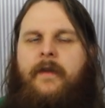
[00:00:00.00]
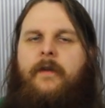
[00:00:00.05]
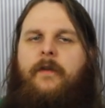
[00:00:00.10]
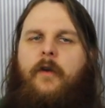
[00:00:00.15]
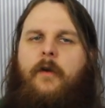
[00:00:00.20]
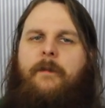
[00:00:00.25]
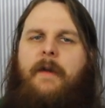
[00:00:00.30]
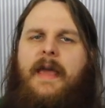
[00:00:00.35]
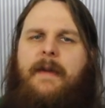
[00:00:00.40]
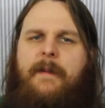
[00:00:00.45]

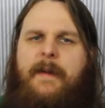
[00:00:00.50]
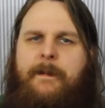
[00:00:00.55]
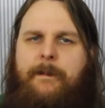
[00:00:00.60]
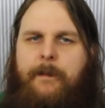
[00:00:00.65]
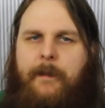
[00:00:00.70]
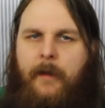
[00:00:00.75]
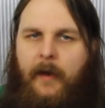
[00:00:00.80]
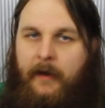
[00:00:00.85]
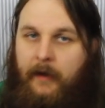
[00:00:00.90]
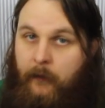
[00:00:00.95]
So maybe
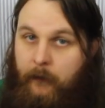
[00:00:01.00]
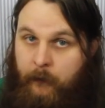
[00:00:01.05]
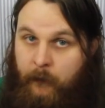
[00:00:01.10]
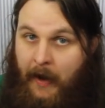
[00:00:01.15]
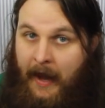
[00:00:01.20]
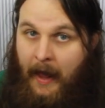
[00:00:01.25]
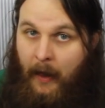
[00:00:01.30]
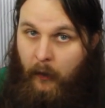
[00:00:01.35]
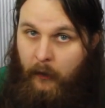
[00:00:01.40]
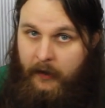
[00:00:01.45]
like
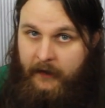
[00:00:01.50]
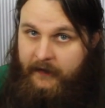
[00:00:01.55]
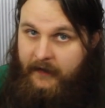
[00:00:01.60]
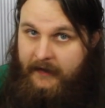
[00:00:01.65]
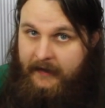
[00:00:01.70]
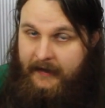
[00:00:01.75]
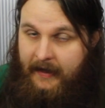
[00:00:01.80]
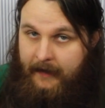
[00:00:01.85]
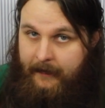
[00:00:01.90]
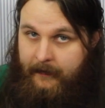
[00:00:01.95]
Helge
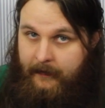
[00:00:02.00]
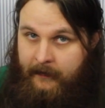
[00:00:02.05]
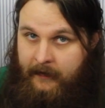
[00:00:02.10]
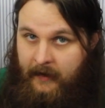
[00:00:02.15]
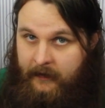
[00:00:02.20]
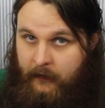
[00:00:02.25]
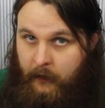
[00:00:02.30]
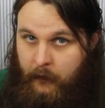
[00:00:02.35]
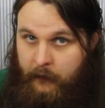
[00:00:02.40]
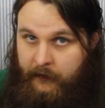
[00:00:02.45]
didn't get
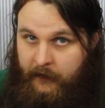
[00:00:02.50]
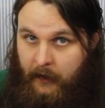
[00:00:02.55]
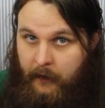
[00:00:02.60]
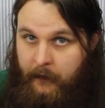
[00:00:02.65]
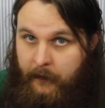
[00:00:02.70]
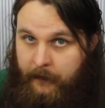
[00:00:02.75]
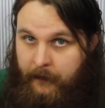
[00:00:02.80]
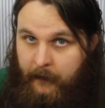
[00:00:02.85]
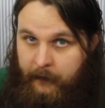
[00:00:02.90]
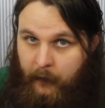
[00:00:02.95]
get the
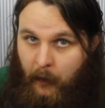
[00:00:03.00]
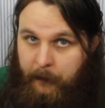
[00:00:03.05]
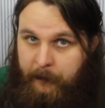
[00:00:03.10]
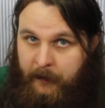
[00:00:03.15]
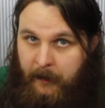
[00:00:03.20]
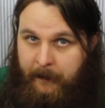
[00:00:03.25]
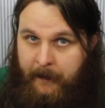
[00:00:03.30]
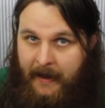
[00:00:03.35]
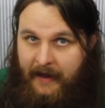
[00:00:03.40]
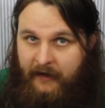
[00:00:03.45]
hotel, the
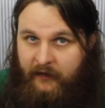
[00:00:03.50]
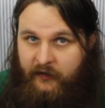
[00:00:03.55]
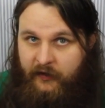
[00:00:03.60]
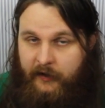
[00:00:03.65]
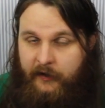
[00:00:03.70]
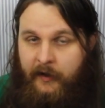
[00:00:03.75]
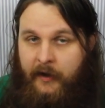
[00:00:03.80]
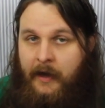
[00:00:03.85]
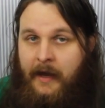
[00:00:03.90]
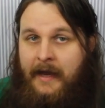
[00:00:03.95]
Doppler
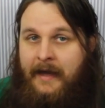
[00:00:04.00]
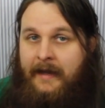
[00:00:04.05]
mansion.